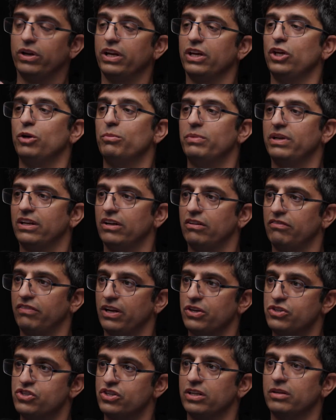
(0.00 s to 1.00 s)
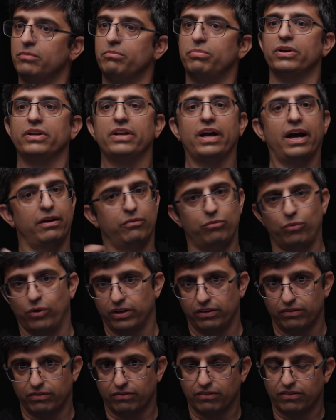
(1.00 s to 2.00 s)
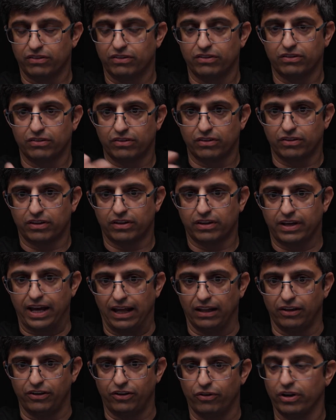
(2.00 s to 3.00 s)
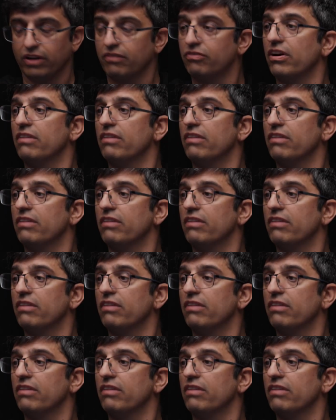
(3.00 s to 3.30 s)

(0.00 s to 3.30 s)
a human intervention, but I want calendaring for